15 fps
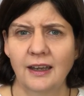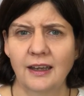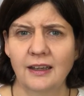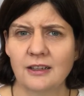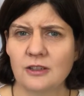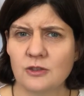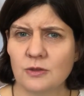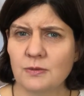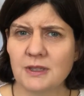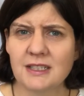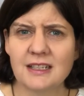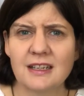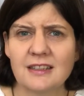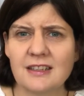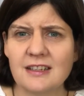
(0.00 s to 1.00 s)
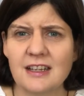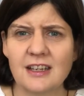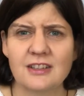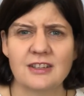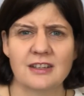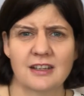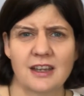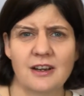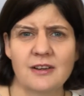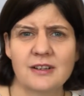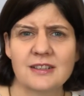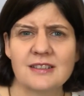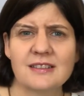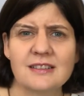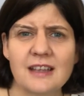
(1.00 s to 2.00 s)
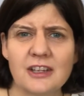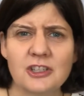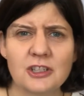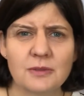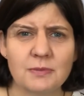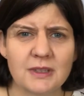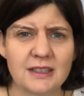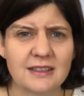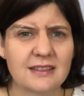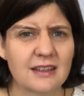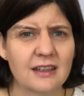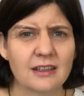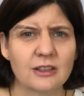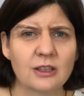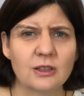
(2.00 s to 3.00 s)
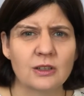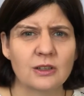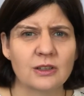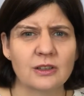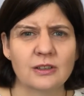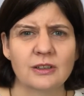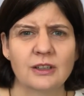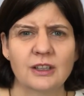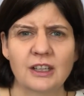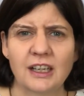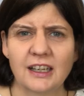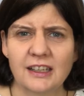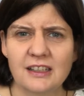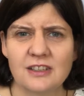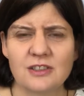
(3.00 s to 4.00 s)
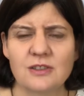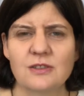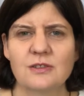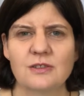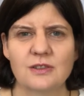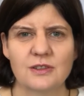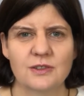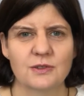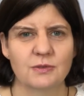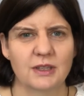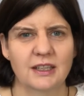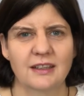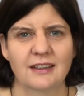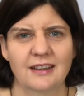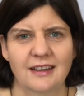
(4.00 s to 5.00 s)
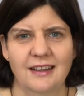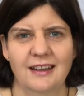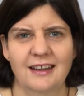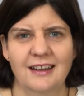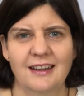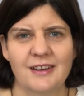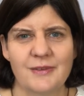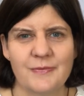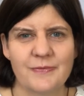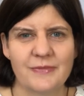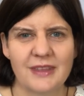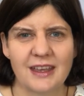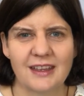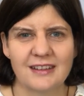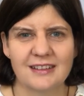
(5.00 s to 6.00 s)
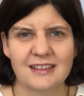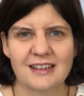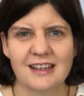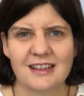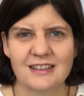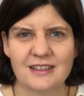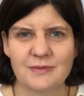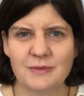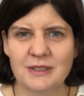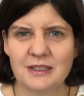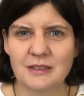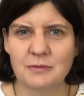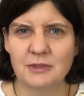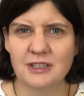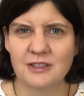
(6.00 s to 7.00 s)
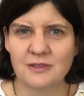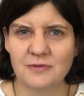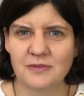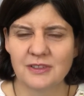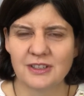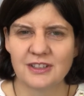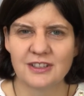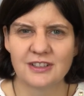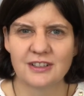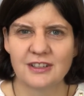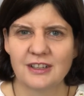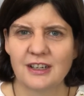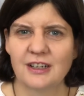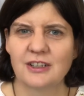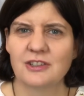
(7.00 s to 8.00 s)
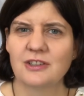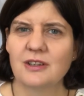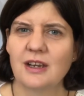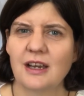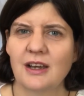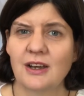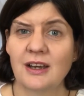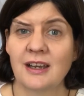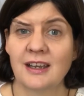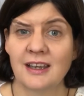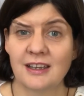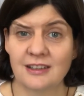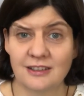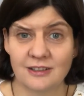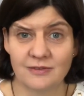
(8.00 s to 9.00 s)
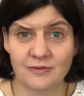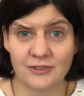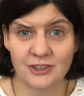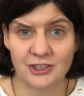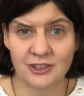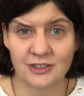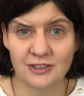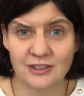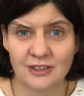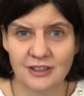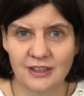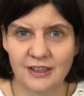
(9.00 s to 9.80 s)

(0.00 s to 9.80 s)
and it's almost like the, character's nudging me and saying no no no I need to do it this way um, and it lands up a little bit different to how I had envisioned.